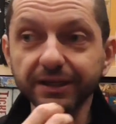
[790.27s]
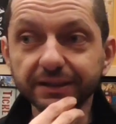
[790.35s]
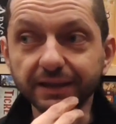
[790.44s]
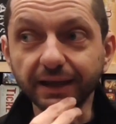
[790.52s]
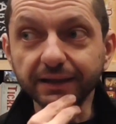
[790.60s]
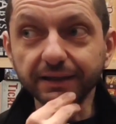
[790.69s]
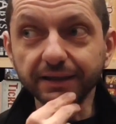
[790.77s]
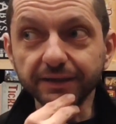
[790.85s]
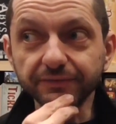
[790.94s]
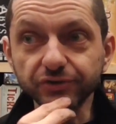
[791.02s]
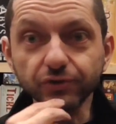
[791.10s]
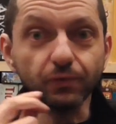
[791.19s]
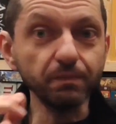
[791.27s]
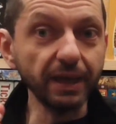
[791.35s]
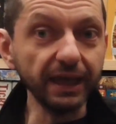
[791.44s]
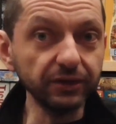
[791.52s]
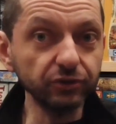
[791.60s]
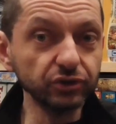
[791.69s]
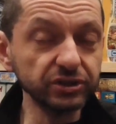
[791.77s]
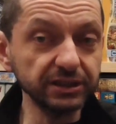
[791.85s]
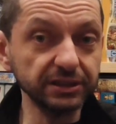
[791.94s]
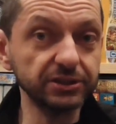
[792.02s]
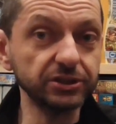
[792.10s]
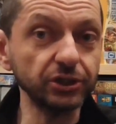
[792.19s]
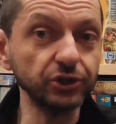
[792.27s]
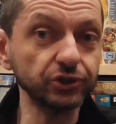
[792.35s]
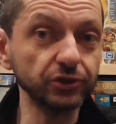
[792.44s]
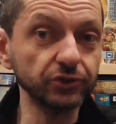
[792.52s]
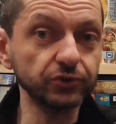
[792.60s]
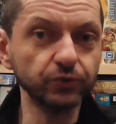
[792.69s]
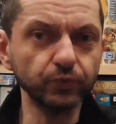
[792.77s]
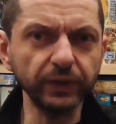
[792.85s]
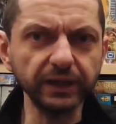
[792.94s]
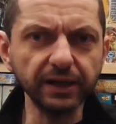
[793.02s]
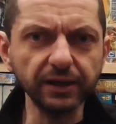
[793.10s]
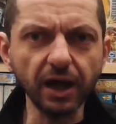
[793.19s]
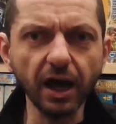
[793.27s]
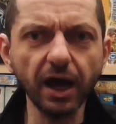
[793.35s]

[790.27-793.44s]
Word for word: that gives you many interesting decisions with an